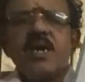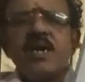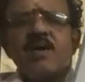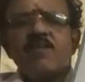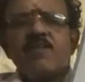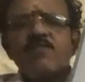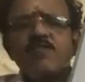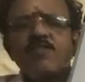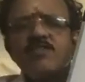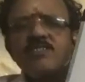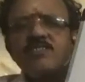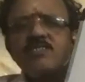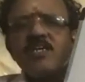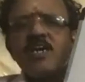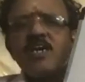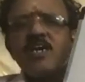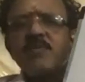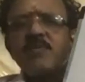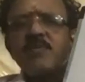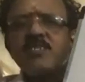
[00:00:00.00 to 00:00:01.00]
Of course,
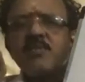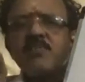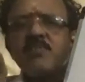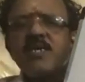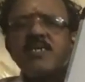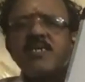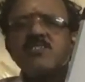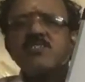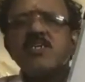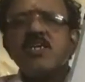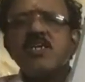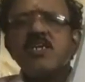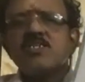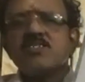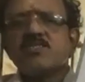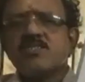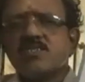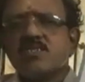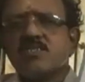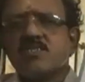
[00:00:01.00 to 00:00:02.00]
there will be some energy
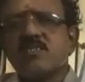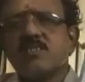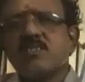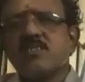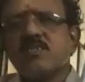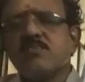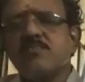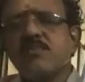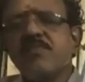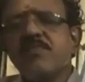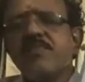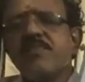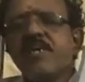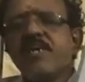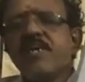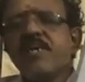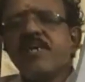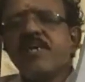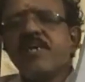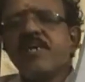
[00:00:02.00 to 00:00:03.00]
loss.
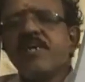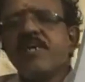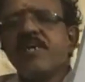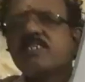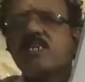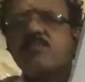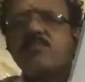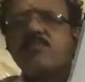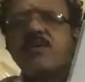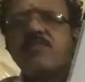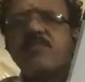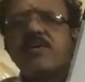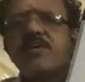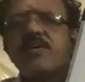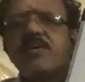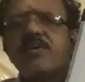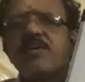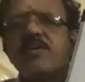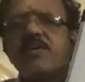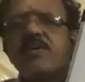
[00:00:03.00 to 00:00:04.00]
Between collision between
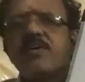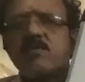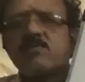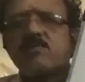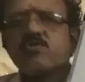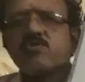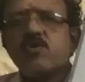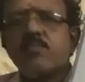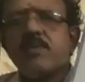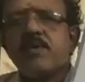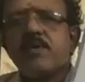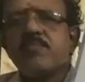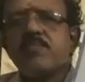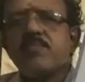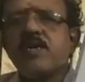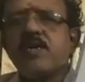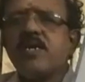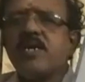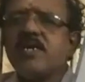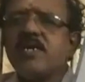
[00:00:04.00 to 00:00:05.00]
two macroscopic
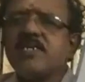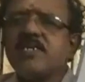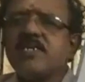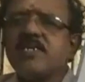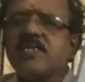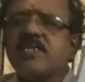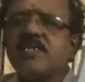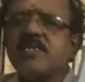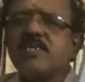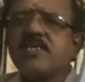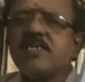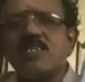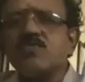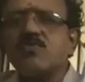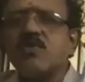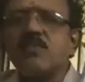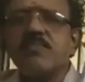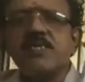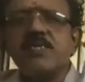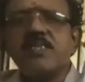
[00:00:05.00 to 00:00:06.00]
body, energy
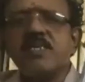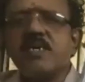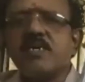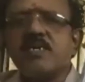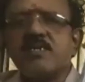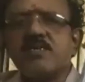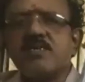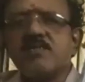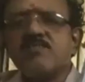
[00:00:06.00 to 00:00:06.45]
loss will be there.